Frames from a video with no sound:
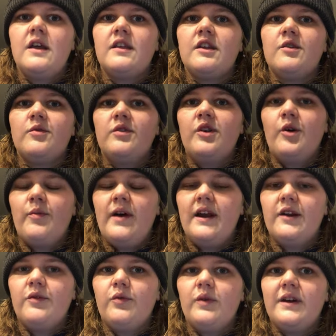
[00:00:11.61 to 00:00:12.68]
that no
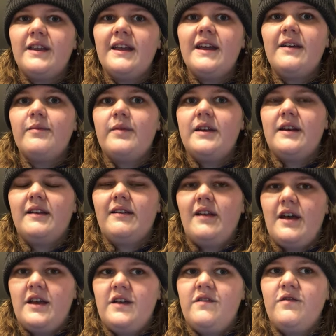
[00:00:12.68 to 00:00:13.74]
matter where they have been in
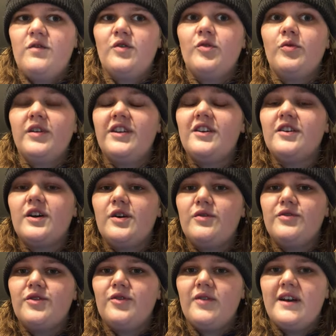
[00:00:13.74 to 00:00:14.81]
life or what they're
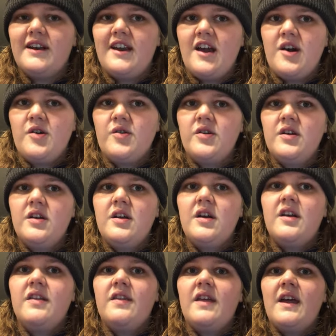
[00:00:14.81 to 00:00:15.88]
going through right now,
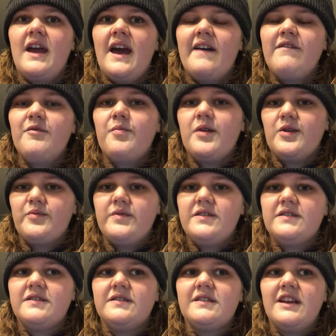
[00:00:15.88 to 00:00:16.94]
they have a purpose,
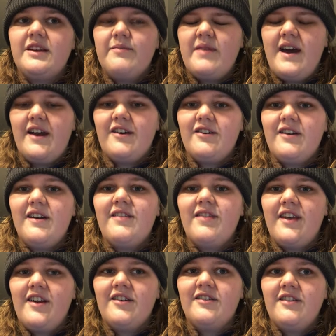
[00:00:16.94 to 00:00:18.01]
they matter, and
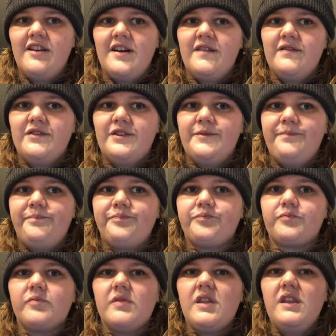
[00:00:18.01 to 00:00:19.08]
they are loved.
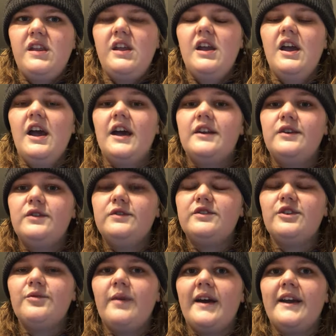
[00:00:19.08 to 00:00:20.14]
I do
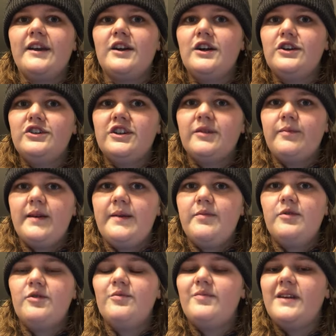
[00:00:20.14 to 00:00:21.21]
so by encouraging
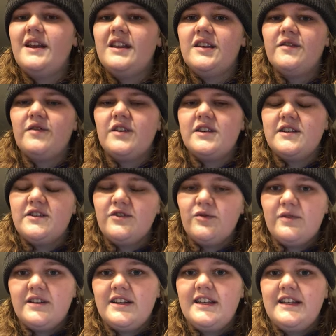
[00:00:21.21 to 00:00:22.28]
people, being there for others
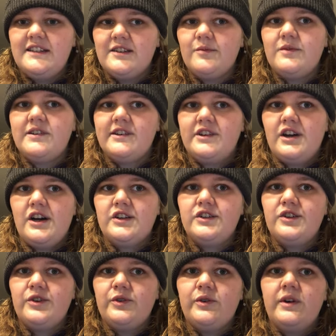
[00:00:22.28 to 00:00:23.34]
when they need someone to talk
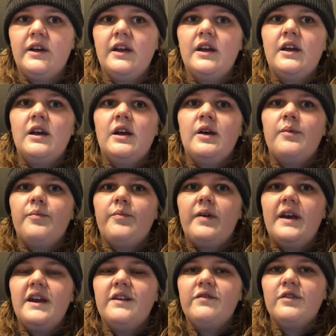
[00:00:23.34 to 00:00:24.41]
to,
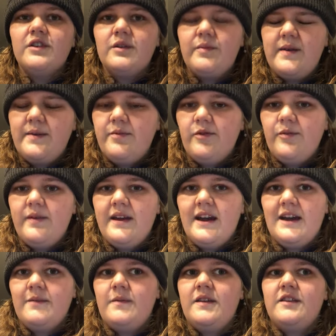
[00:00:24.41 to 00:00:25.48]
paying for the people
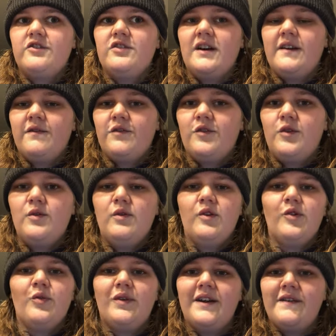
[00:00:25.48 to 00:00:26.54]
behind me in the drive through,
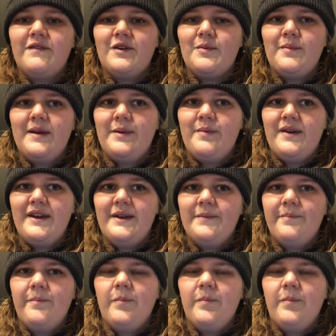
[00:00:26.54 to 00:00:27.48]
or whatever it may be.